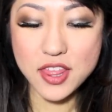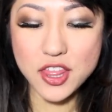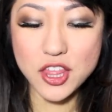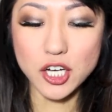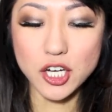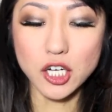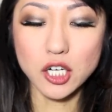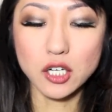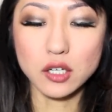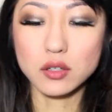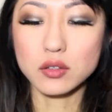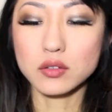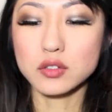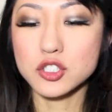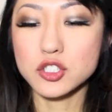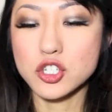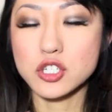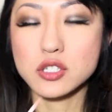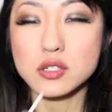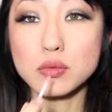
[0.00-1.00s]
They're
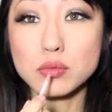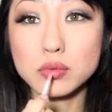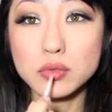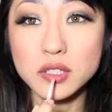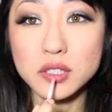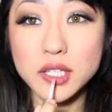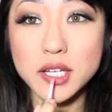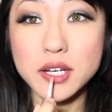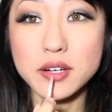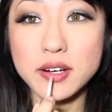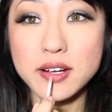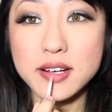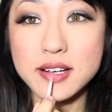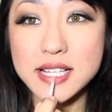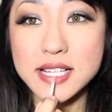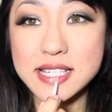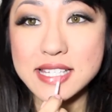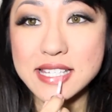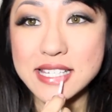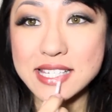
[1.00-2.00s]
just really great
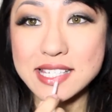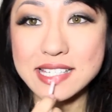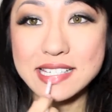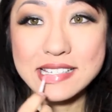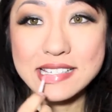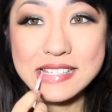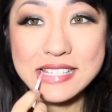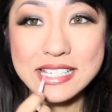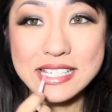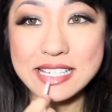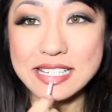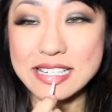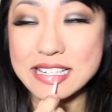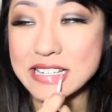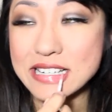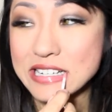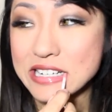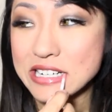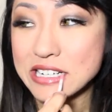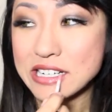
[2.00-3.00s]
consistency.